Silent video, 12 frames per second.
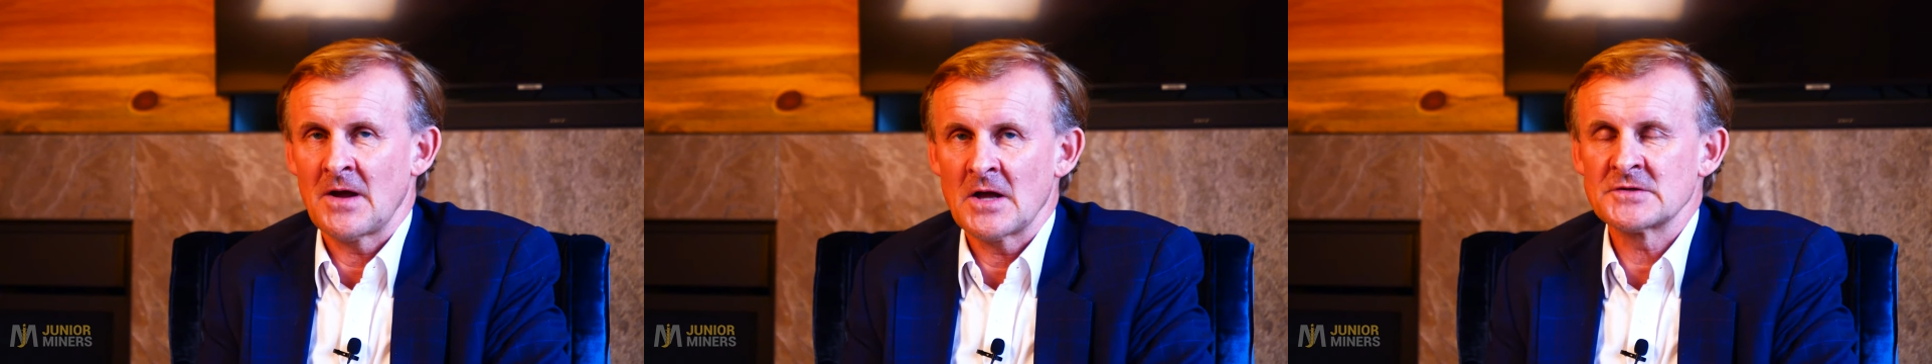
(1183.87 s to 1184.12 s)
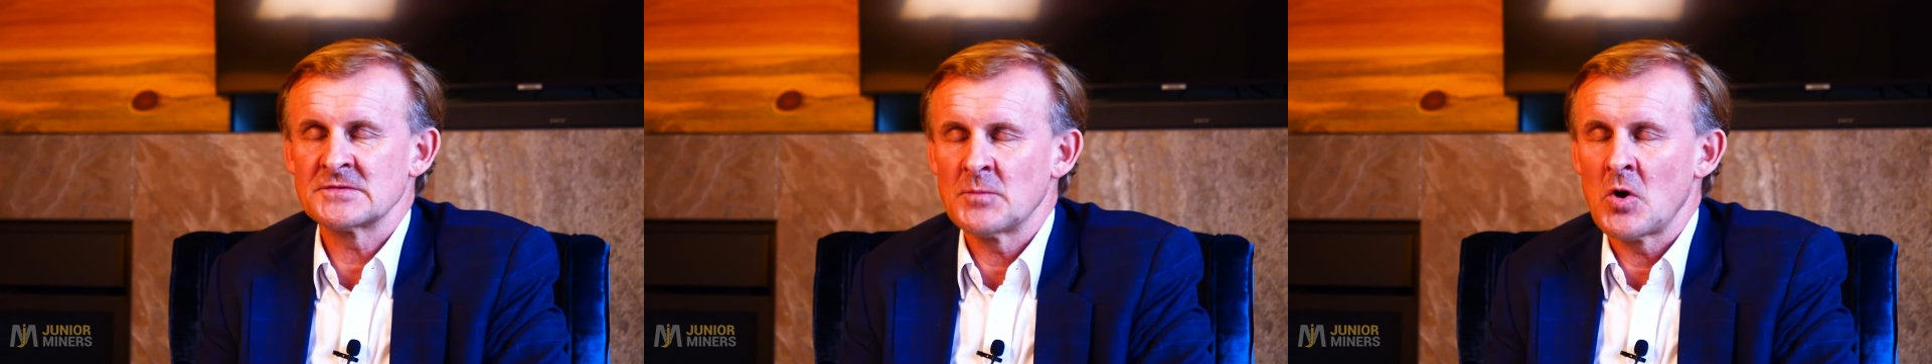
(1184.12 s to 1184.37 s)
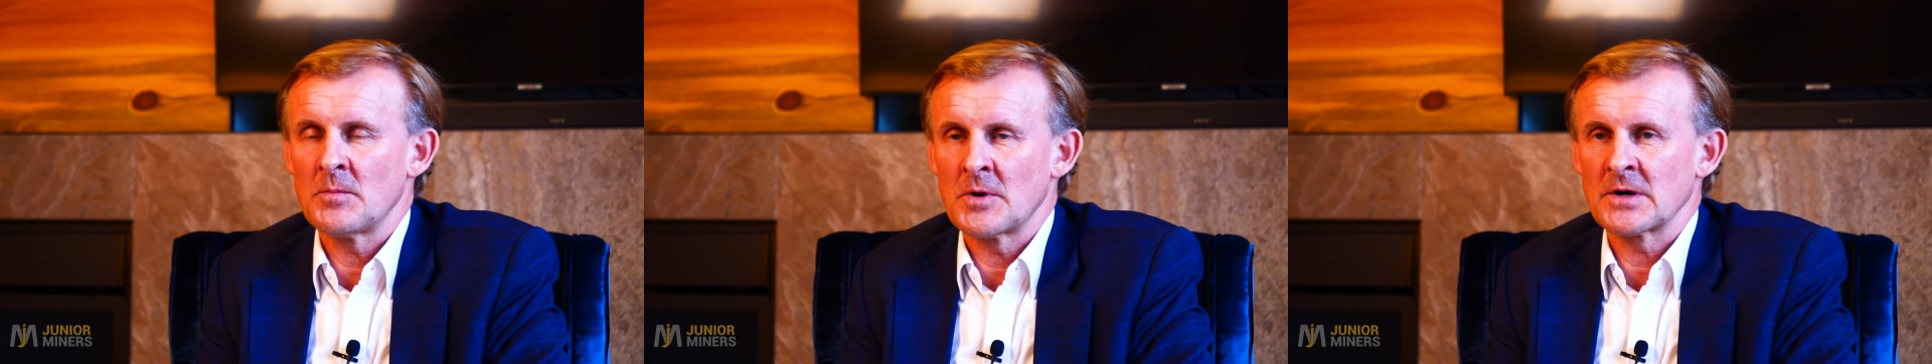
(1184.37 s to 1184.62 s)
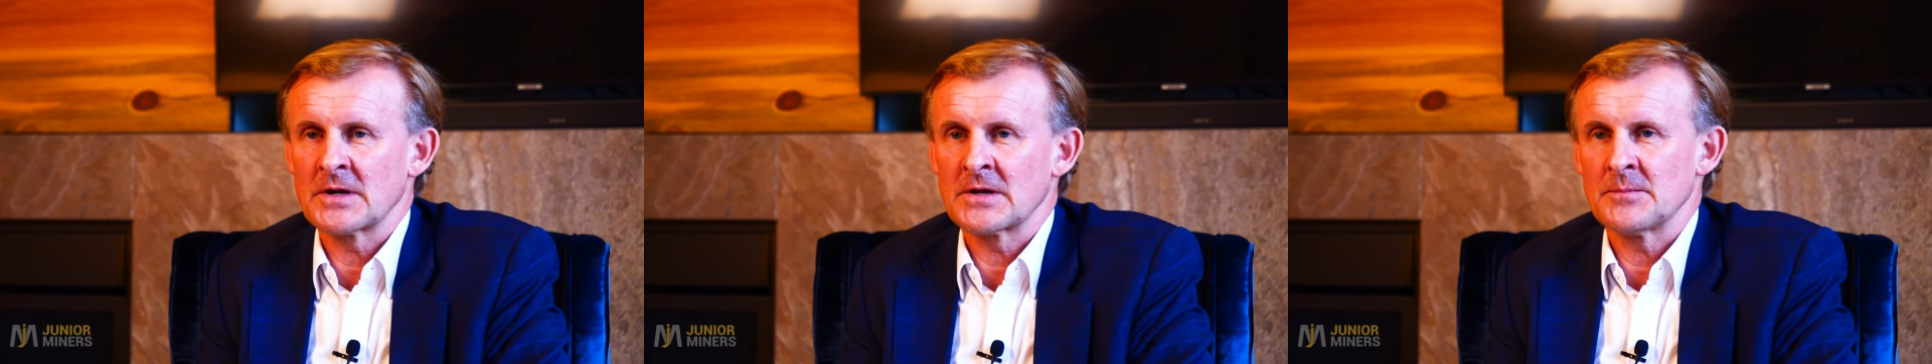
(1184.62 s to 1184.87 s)
a small
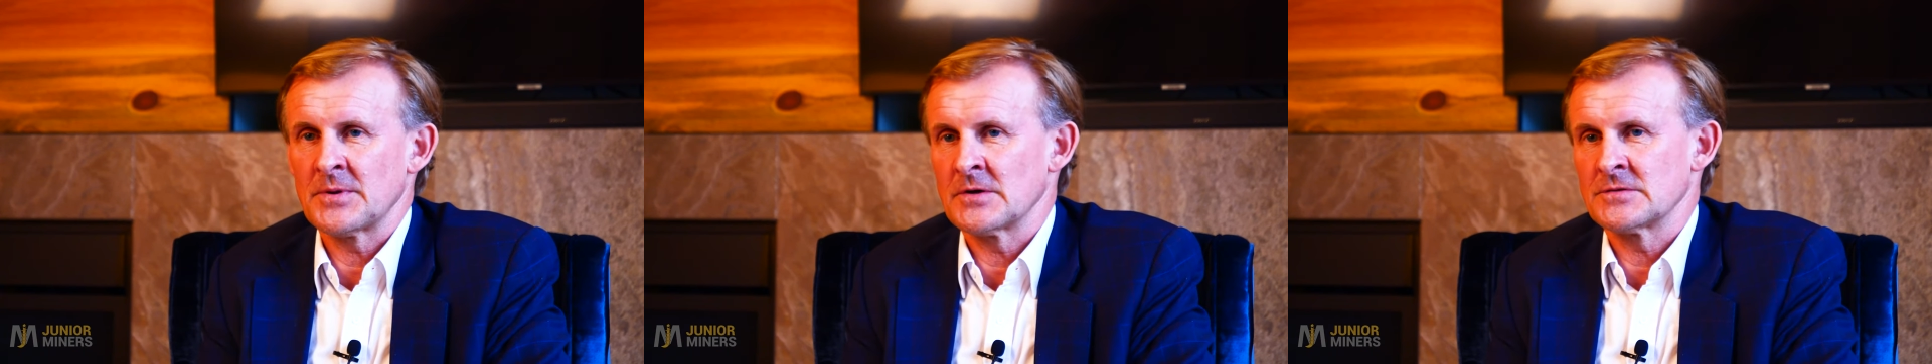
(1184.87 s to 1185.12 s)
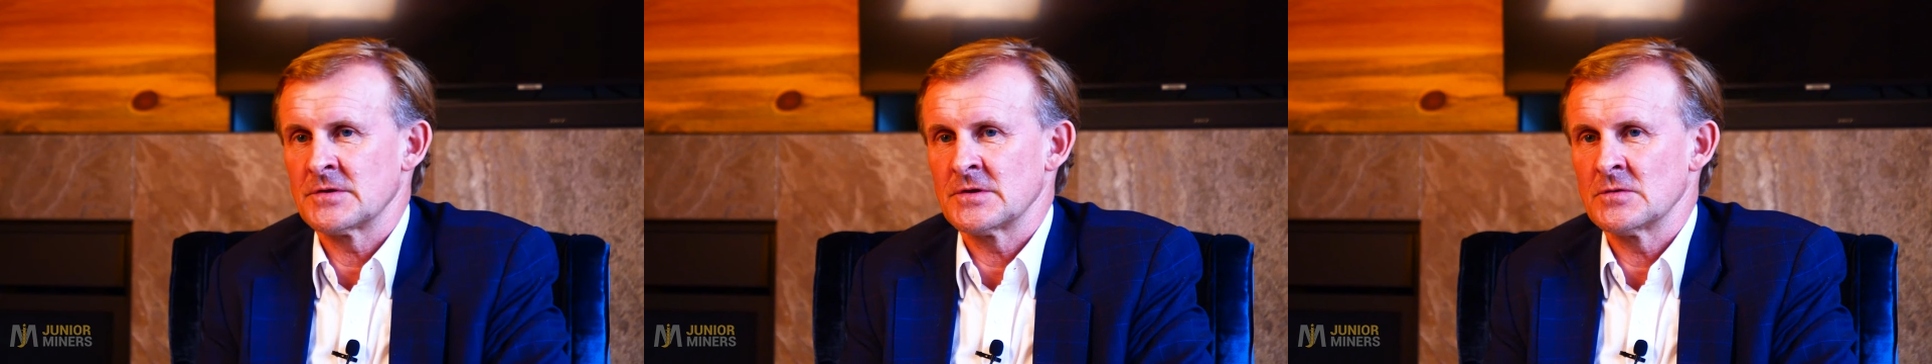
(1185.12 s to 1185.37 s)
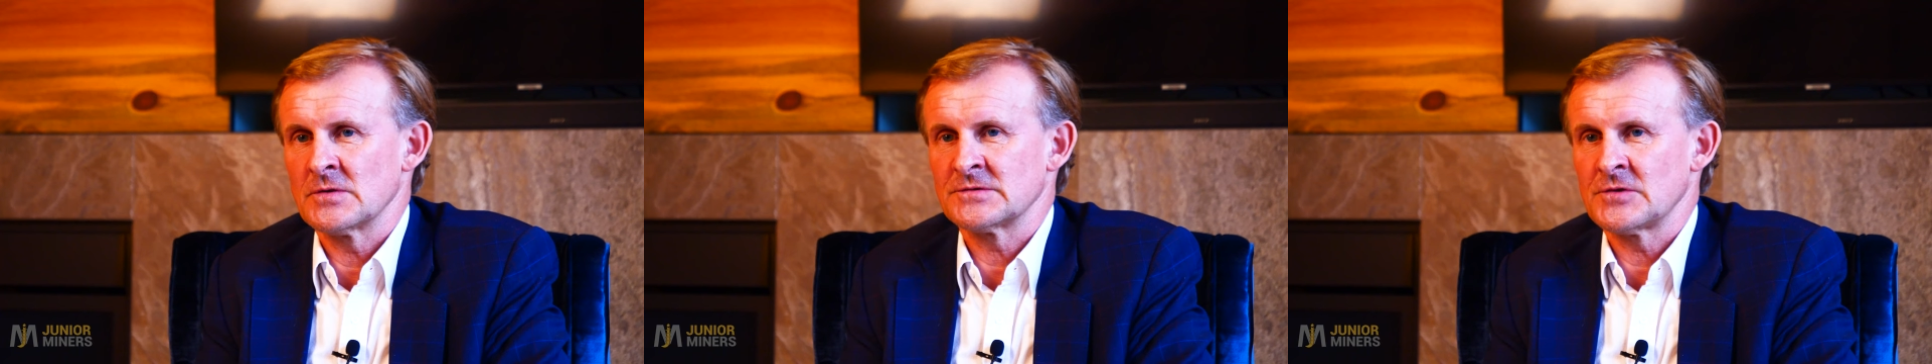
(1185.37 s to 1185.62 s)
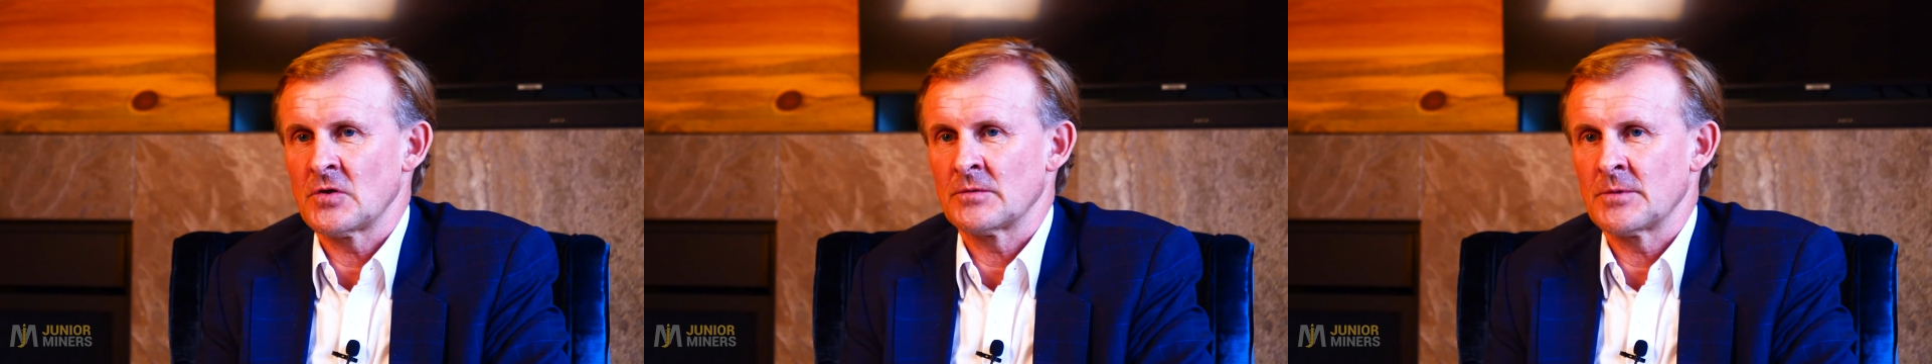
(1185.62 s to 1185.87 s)
market compared to the U.S.
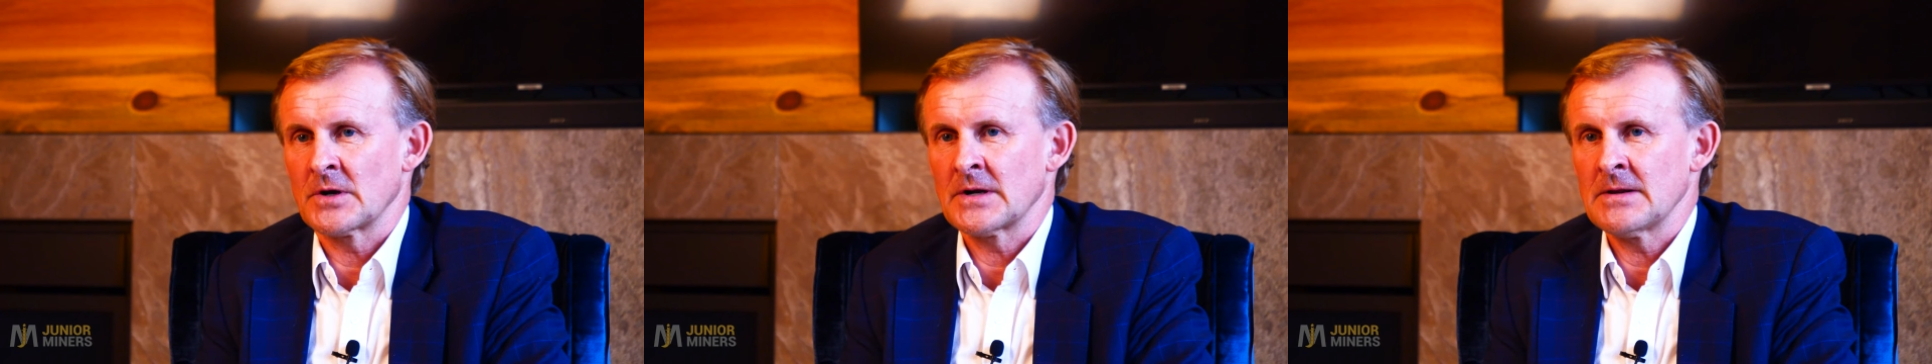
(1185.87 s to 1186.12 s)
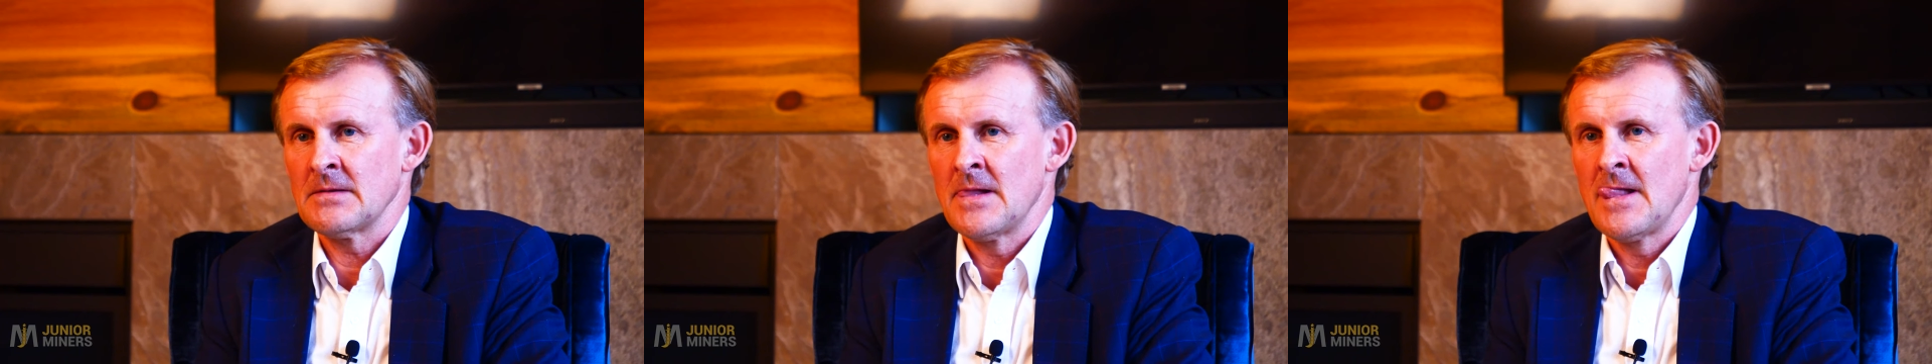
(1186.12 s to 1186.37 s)
dollar market.